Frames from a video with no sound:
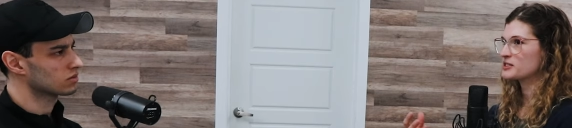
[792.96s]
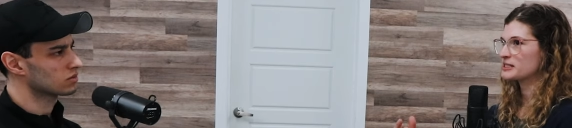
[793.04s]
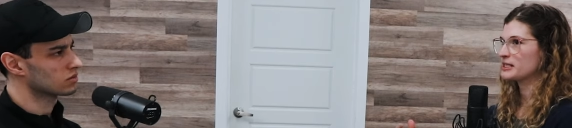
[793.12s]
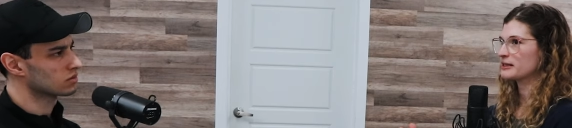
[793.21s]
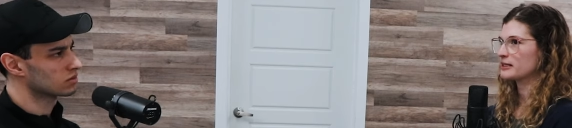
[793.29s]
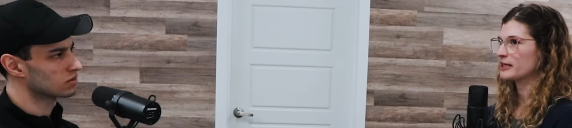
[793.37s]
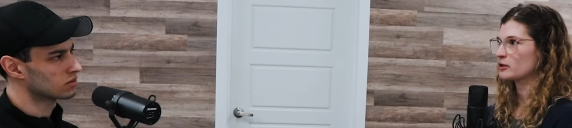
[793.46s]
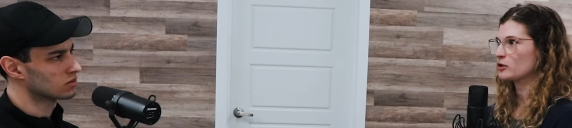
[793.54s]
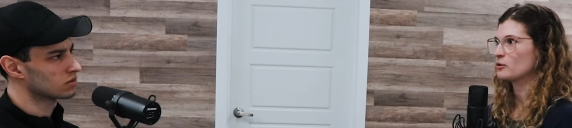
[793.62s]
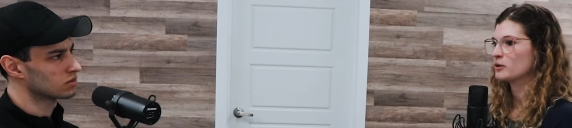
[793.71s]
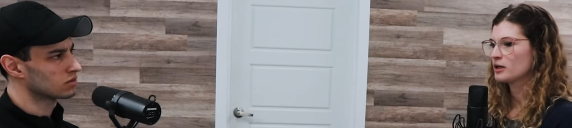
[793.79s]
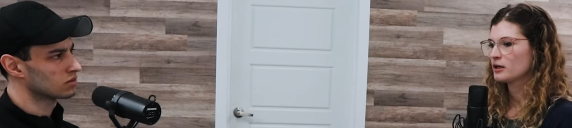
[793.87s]
Speaker 1: seeing that, like,
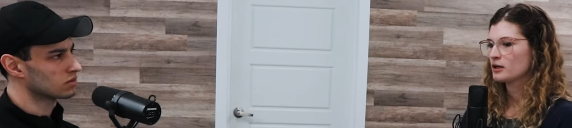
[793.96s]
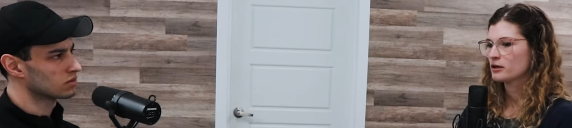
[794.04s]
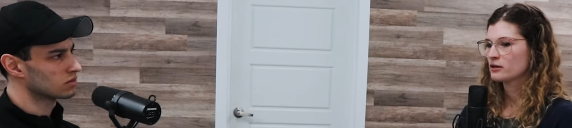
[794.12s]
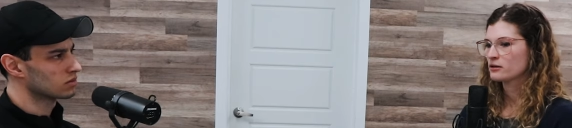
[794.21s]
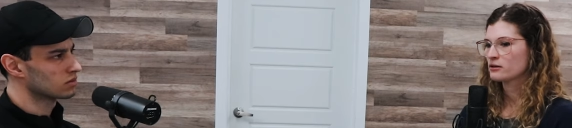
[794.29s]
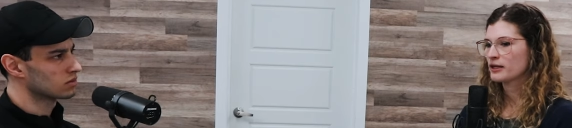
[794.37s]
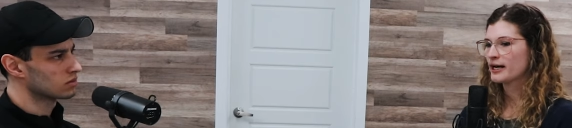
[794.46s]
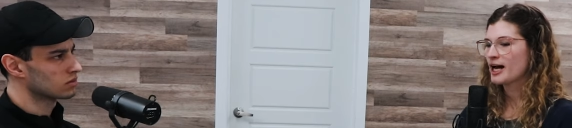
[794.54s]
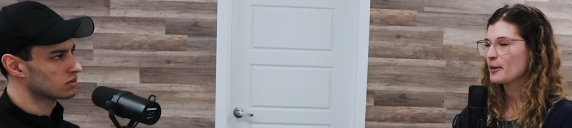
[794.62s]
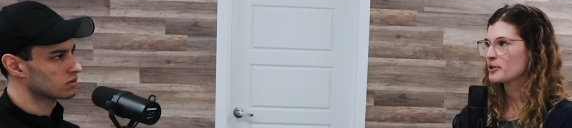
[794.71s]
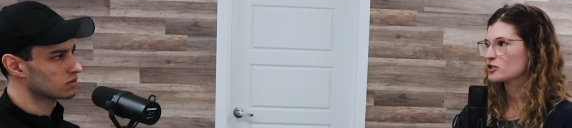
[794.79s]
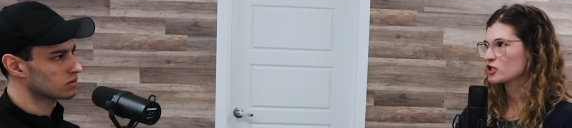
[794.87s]
oh, the
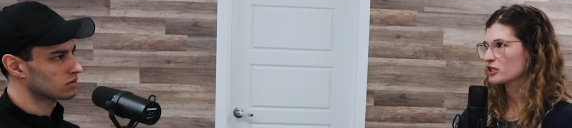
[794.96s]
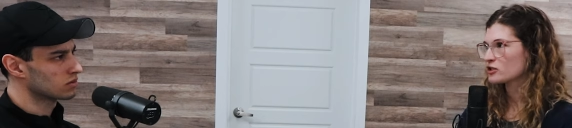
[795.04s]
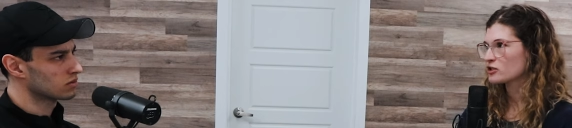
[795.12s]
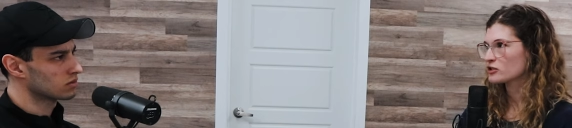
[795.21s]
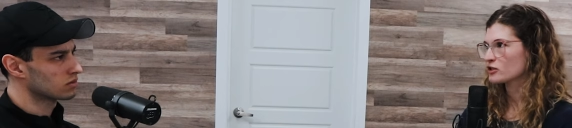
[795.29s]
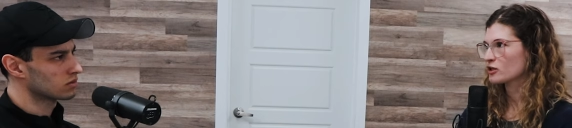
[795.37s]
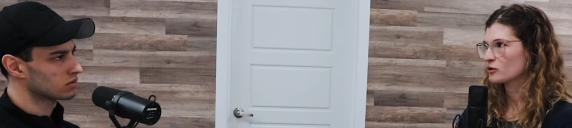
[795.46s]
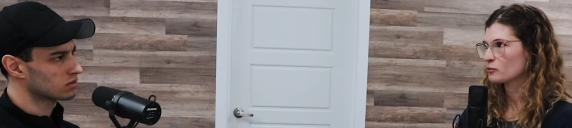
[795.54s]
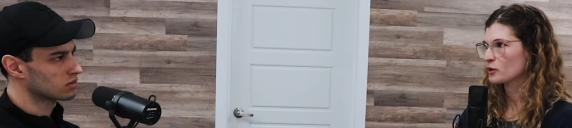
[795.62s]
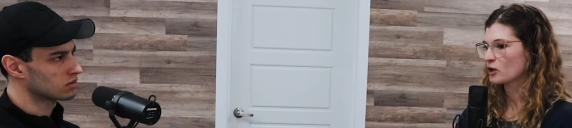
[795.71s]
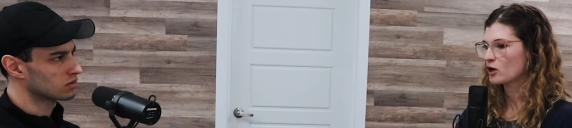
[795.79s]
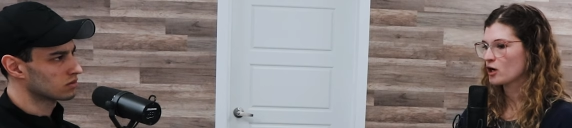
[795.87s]
habit changes are
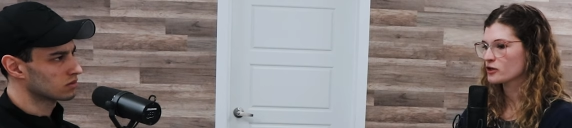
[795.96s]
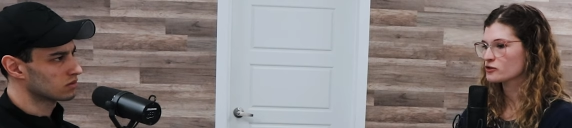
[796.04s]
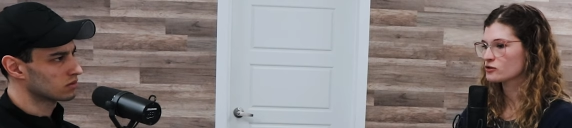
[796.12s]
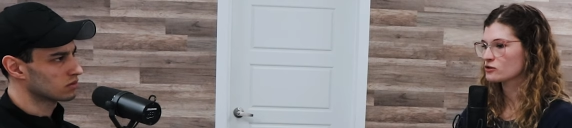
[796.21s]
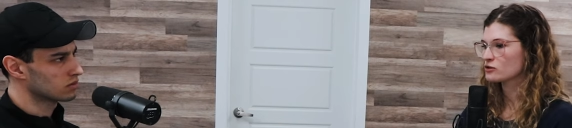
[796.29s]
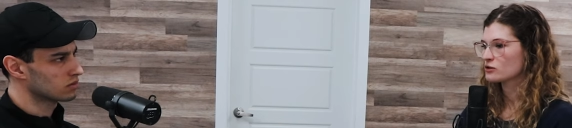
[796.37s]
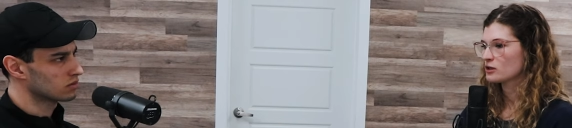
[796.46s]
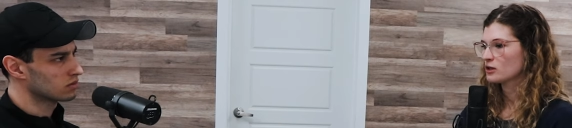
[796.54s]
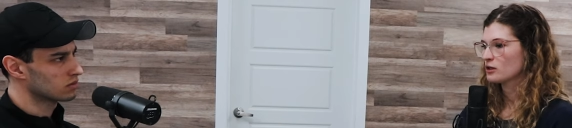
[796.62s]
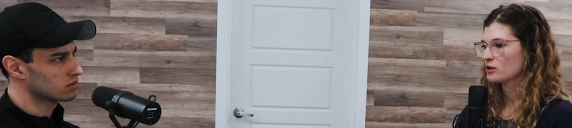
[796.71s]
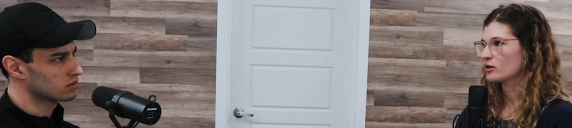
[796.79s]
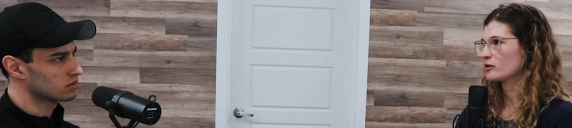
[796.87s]
what caused
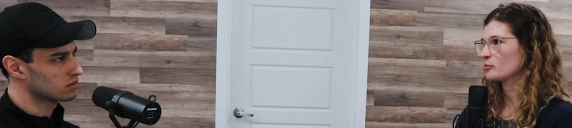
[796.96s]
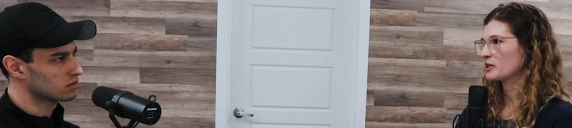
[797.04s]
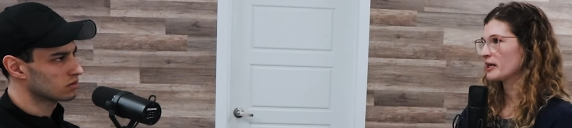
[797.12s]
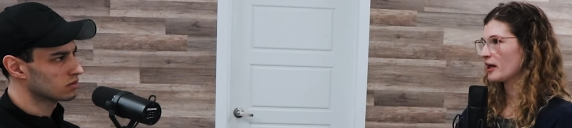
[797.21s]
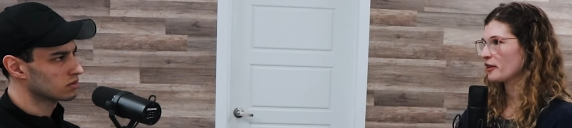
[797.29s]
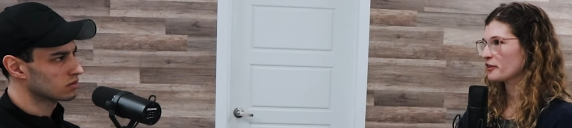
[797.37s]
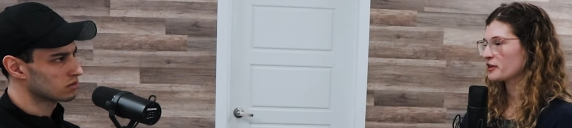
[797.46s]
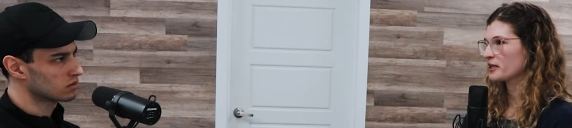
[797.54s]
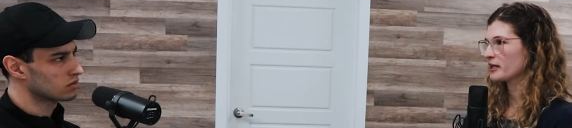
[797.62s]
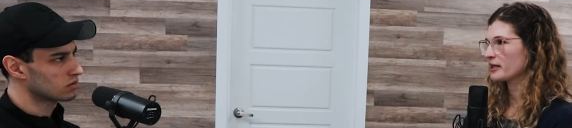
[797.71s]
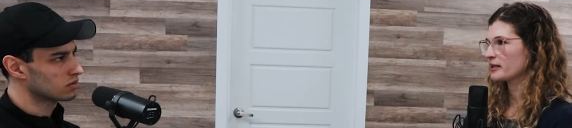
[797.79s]
her to be healthy.